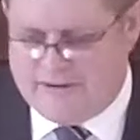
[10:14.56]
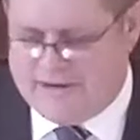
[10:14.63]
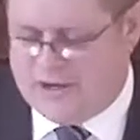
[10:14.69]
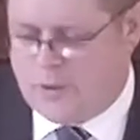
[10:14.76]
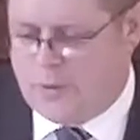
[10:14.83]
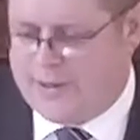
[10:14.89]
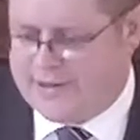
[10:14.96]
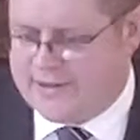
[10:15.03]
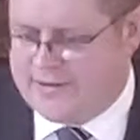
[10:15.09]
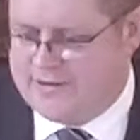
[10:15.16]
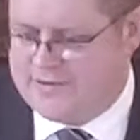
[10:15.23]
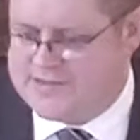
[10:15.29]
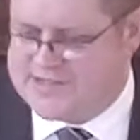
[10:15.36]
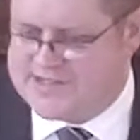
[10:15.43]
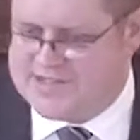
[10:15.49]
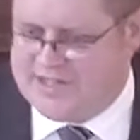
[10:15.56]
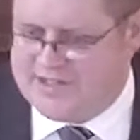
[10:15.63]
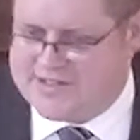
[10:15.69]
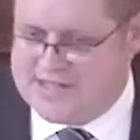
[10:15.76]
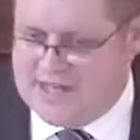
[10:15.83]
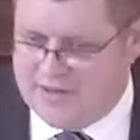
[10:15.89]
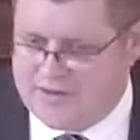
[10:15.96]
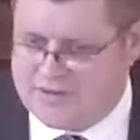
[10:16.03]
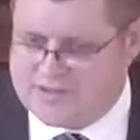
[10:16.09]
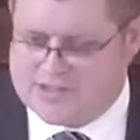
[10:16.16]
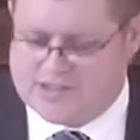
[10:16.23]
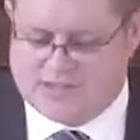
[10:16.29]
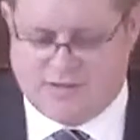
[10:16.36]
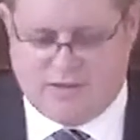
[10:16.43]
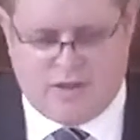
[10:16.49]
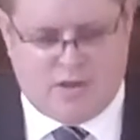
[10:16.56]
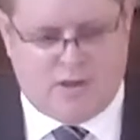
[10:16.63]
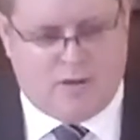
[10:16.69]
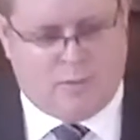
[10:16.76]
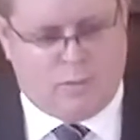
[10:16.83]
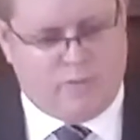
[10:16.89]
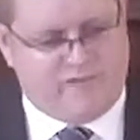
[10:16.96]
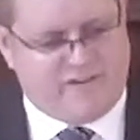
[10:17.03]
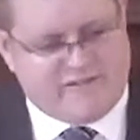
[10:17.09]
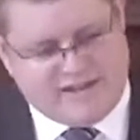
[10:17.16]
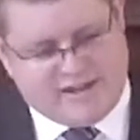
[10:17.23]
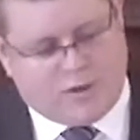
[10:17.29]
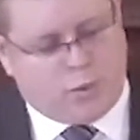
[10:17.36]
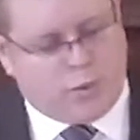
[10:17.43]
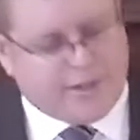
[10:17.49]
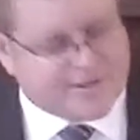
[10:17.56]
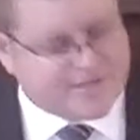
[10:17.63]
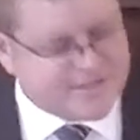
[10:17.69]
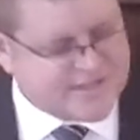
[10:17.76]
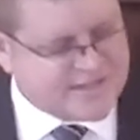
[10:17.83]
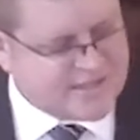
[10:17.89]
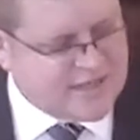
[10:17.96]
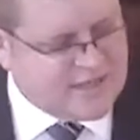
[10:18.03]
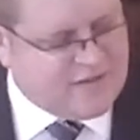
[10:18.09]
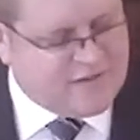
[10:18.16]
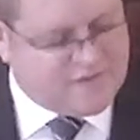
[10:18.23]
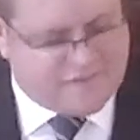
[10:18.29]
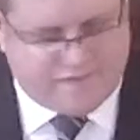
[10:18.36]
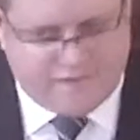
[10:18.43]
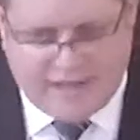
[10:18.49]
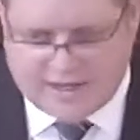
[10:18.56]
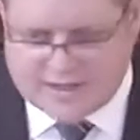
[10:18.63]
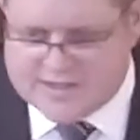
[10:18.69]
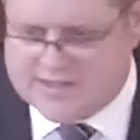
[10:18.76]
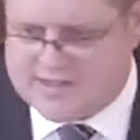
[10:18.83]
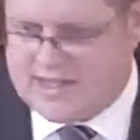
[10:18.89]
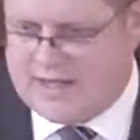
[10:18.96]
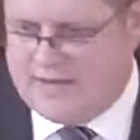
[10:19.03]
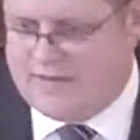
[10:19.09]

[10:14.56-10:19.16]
quick to see it in others, we're very quick to see the effects in